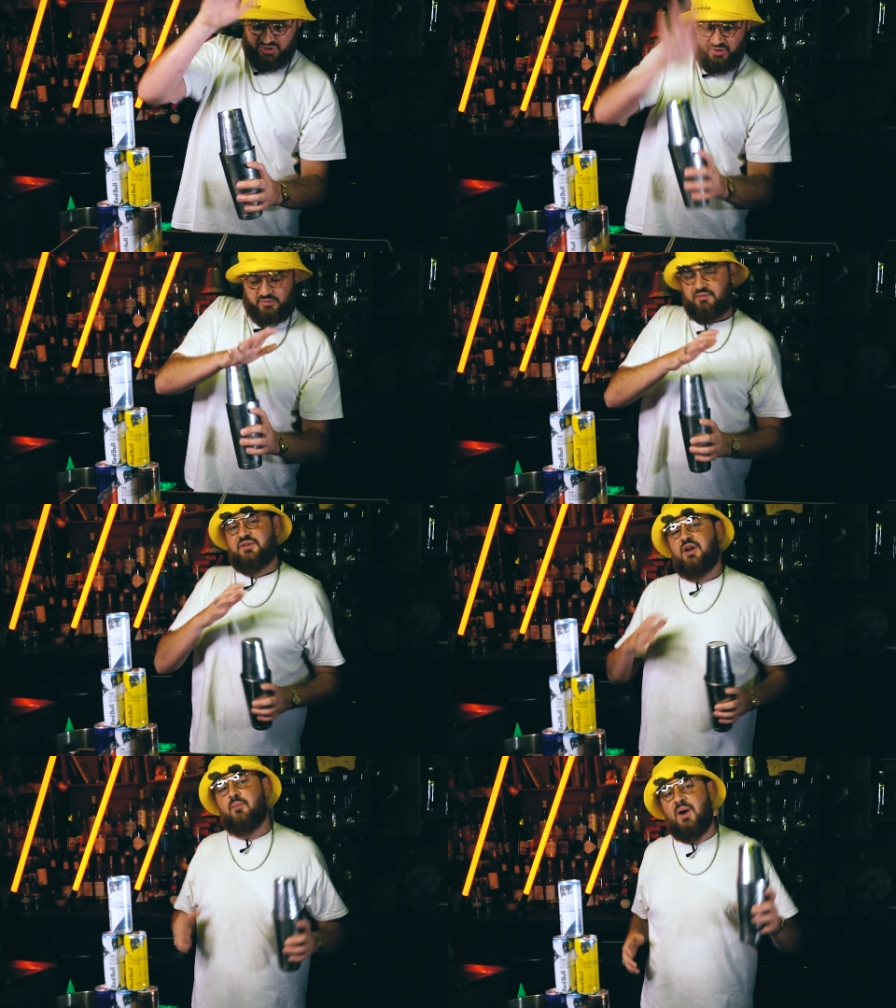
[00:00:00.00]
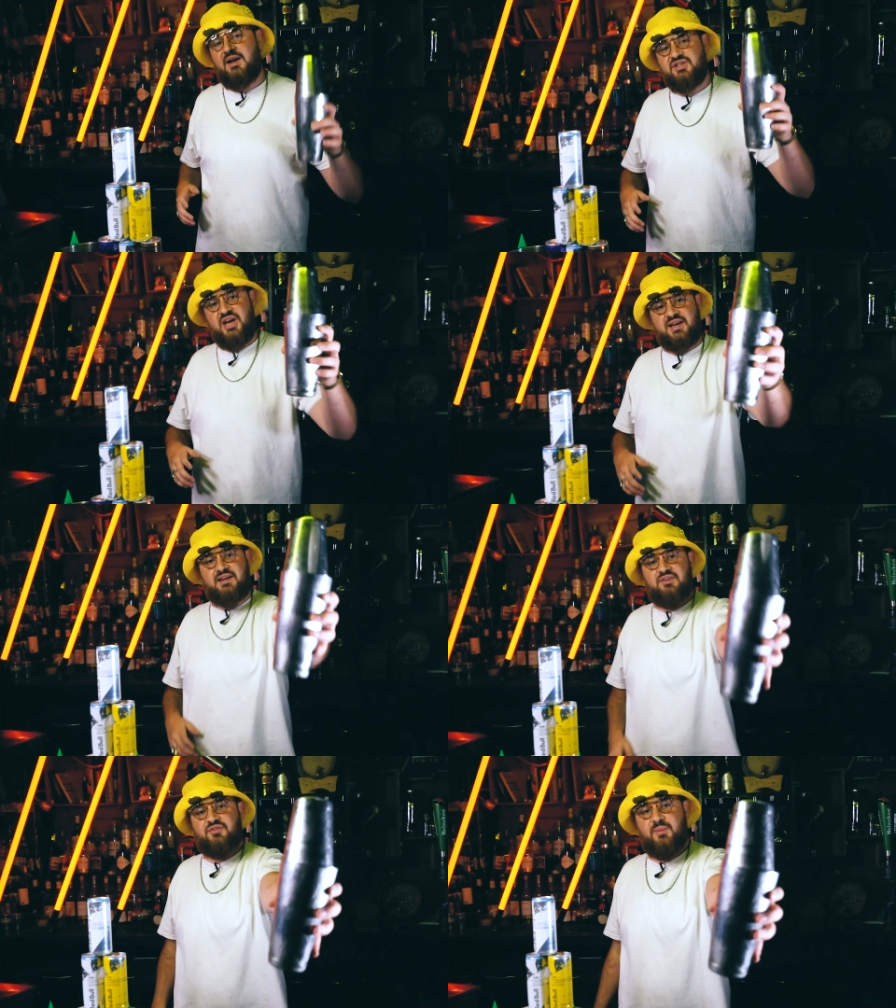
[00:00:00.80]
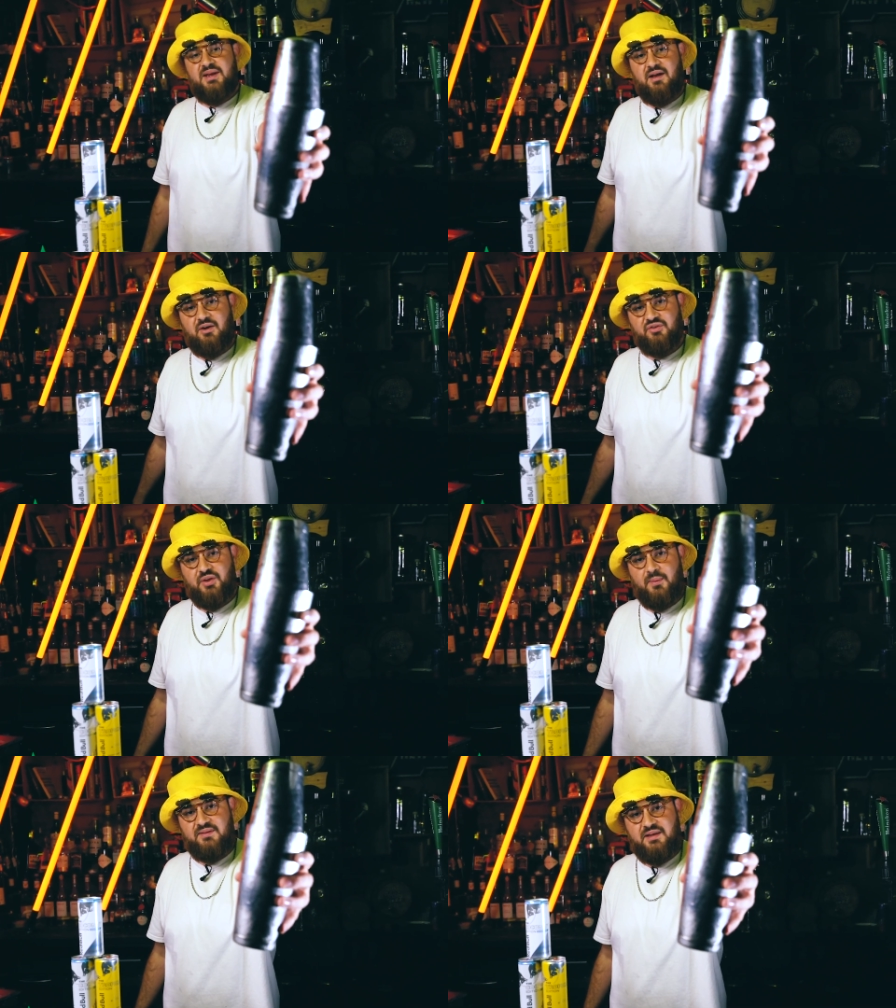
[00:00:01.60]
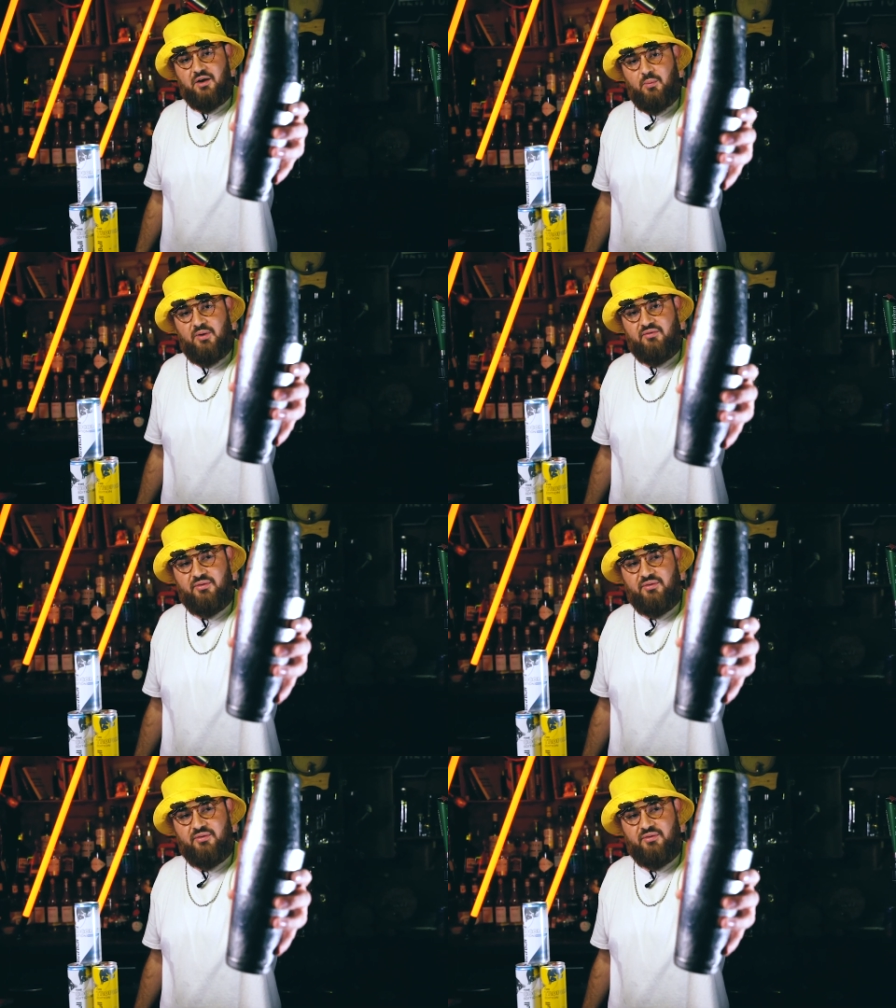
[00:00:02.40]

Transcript: Joe, if you don't mind shaking this for me, I've got something to get on with.